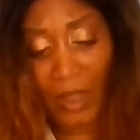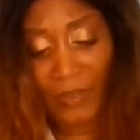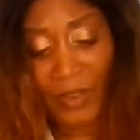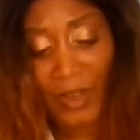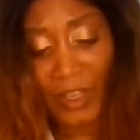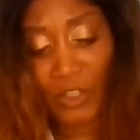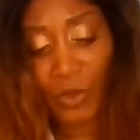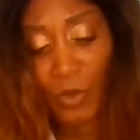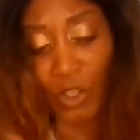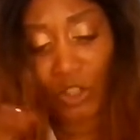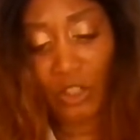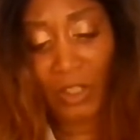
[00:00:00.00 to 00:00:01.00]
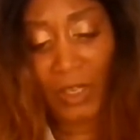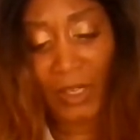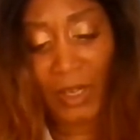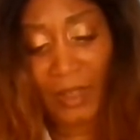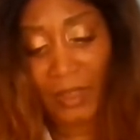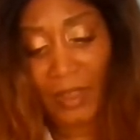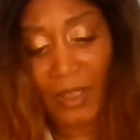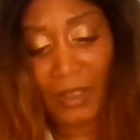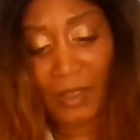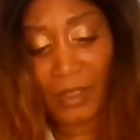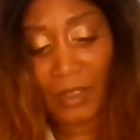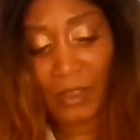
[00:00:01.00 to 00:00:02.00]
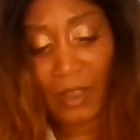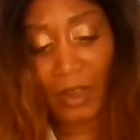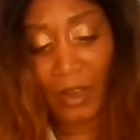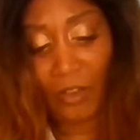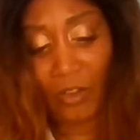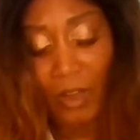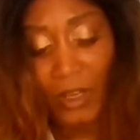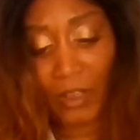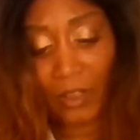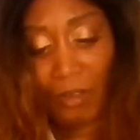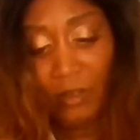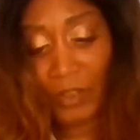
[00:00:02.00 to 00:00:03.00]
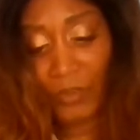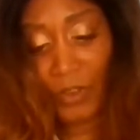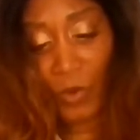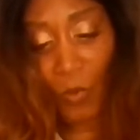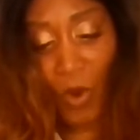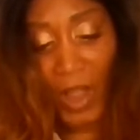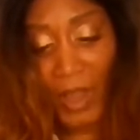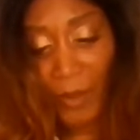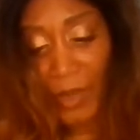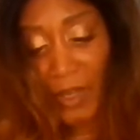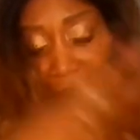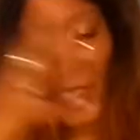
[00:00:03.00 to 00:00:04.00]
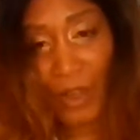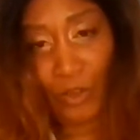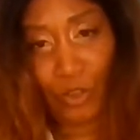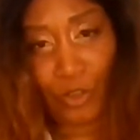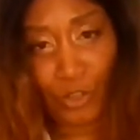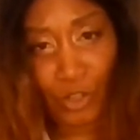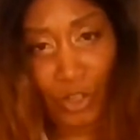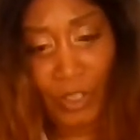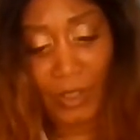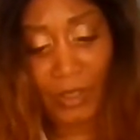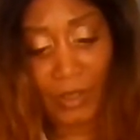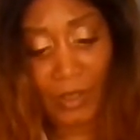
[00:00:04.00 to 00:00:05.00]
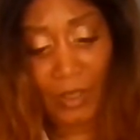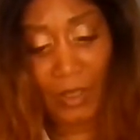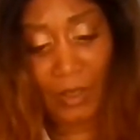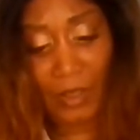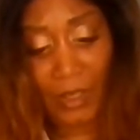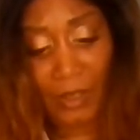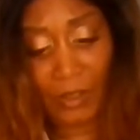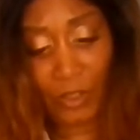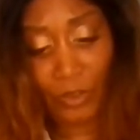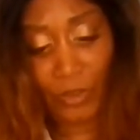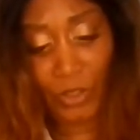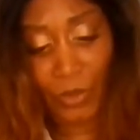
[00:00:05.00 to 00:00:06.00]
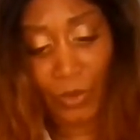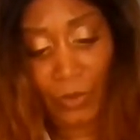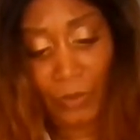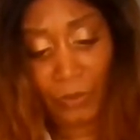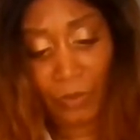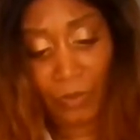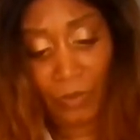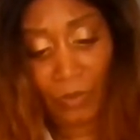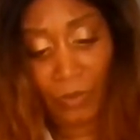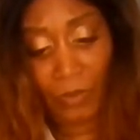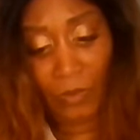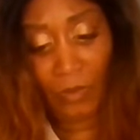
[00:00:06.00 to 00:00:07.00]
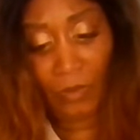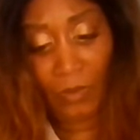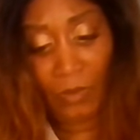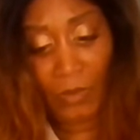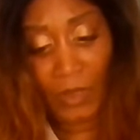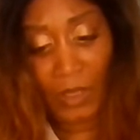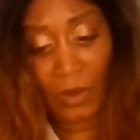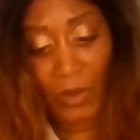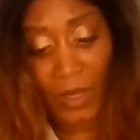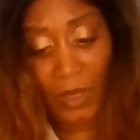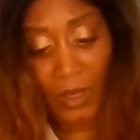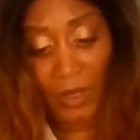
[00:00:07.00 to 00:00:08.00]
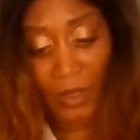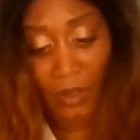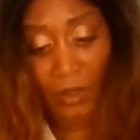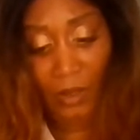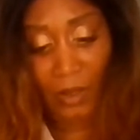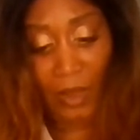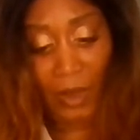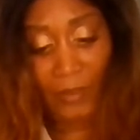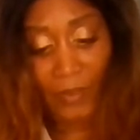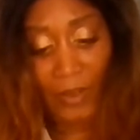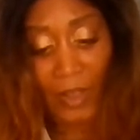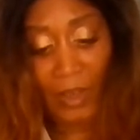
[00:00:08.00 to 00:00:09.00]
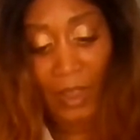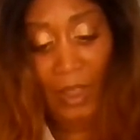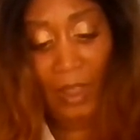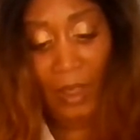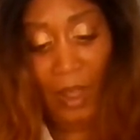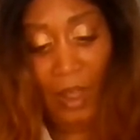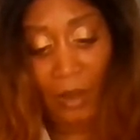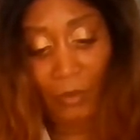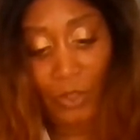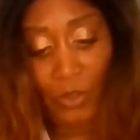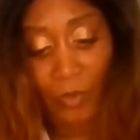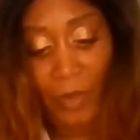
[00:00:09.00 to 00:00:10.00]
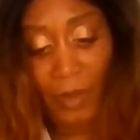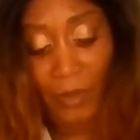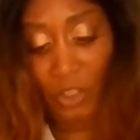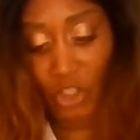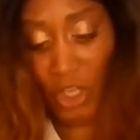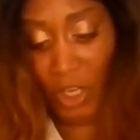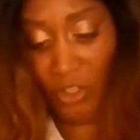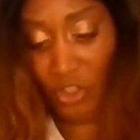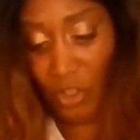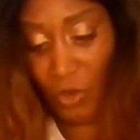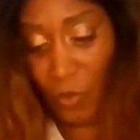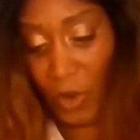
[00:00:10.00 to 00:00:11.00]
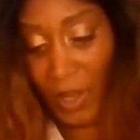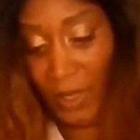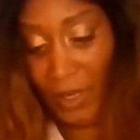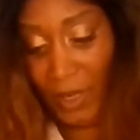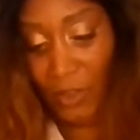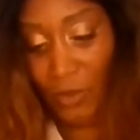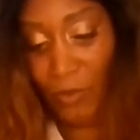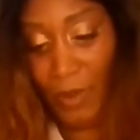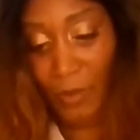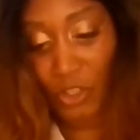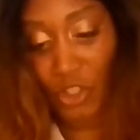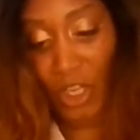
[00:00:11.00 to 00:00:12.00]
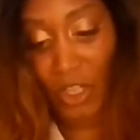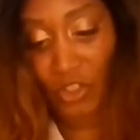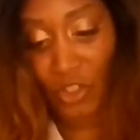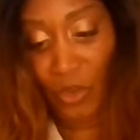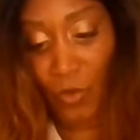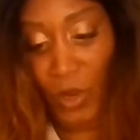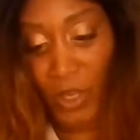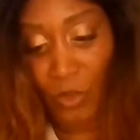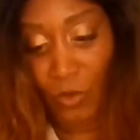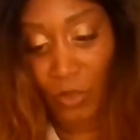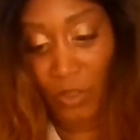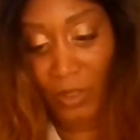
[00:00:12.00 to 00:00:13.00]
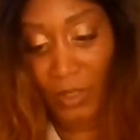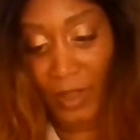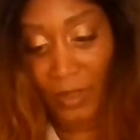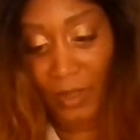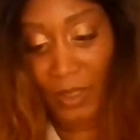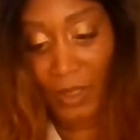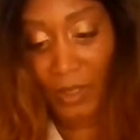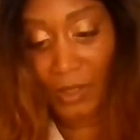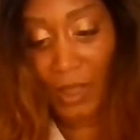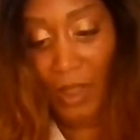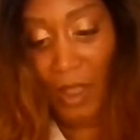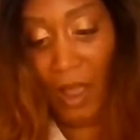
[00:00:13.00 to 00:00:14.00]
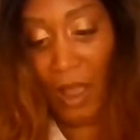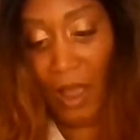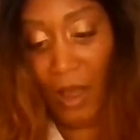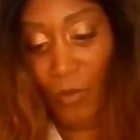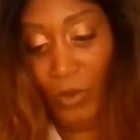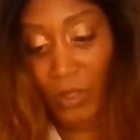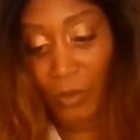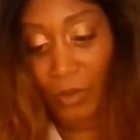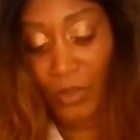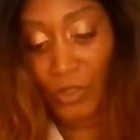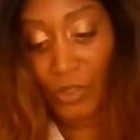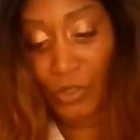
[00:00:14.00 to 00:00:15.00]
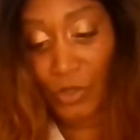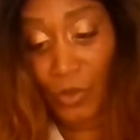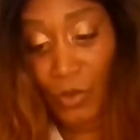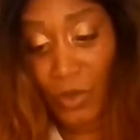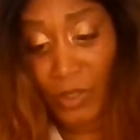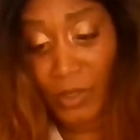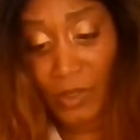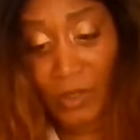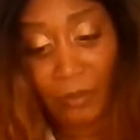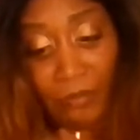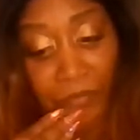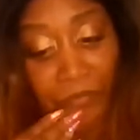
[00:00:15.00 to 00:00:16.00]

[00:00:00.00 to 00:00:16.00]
I feel like you were looking at things in, in, a, in a different way, but now you're starting to see things through, okay? And I feel like um, you may be changing the way, yeah, you may be changing the way you looked at things. Um, with the Prince of Swords,